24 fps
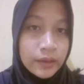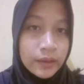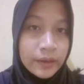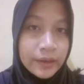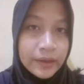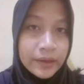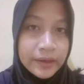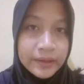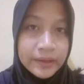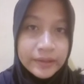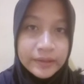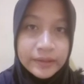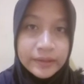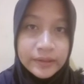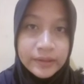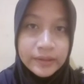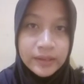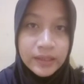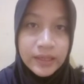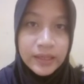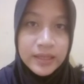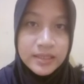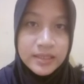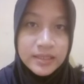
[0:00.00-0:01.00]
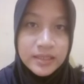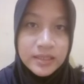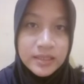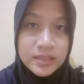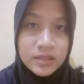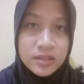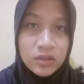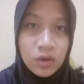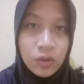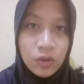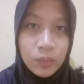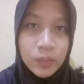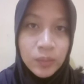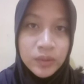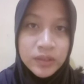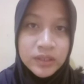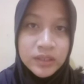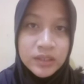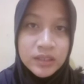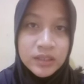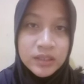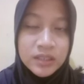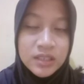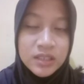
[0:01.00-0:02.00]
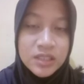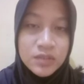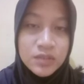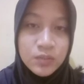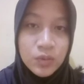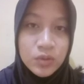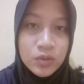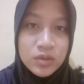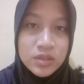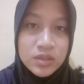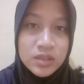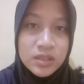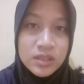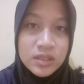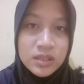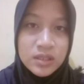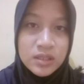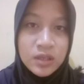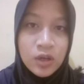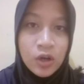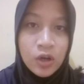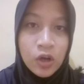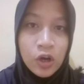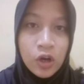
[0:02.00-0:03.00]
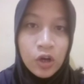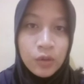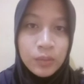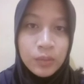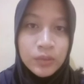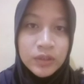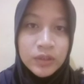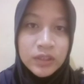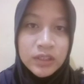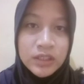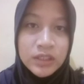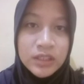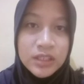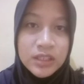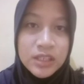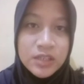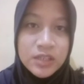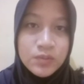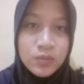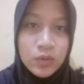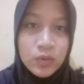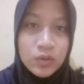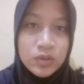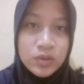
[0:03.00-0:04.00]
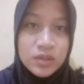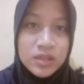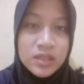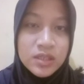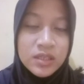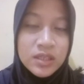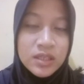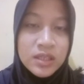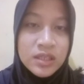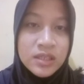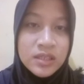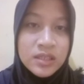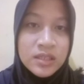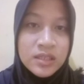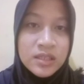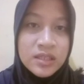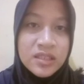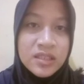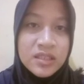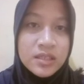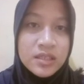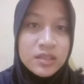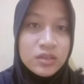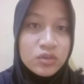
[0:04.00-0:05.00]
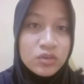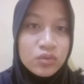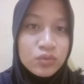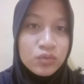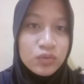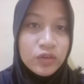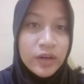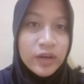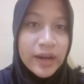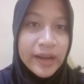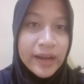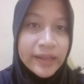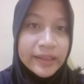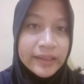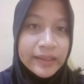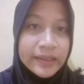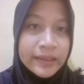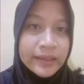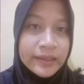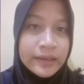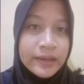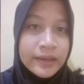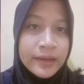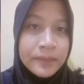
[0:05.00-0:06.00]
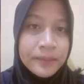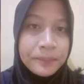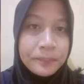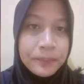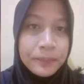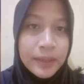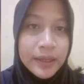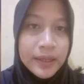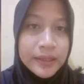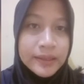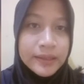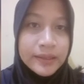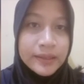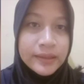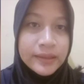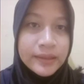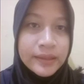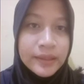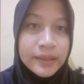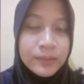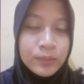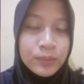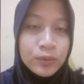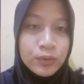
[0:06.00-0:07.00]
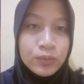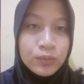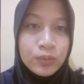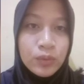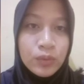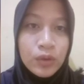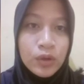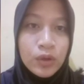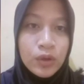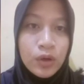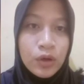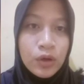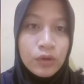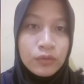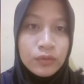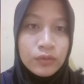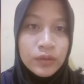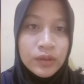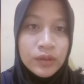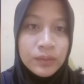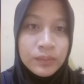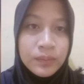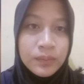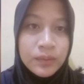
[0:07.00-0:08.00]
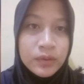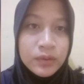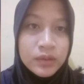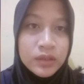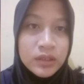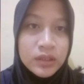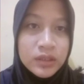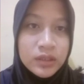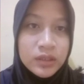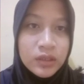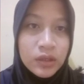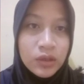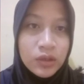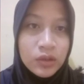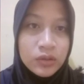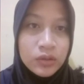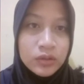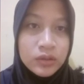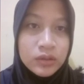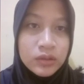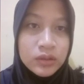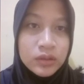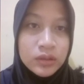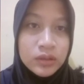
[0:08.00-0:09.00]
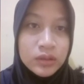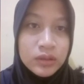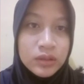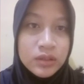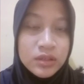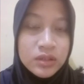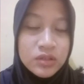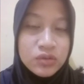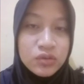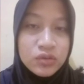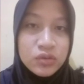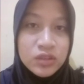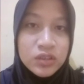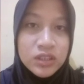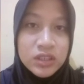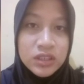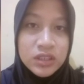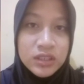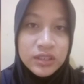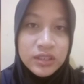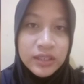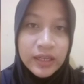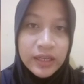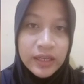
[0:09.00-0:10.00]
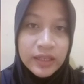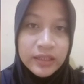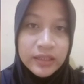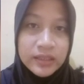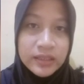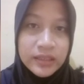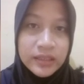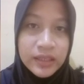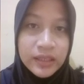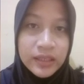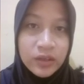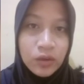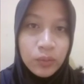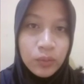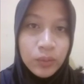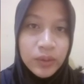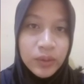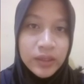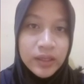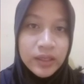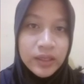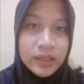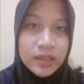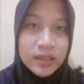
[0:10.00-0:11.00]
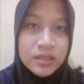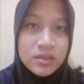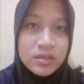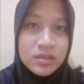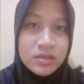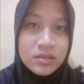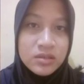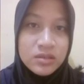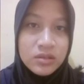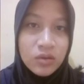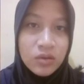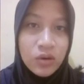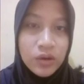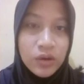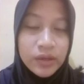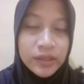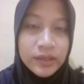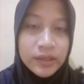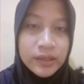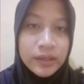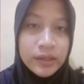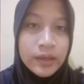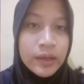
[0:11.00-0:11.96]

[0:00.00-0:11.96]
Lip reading: And the last is open-ended responses. Open-ended responses is easier to write, but they put more of a burden on the student and they complicated scoring.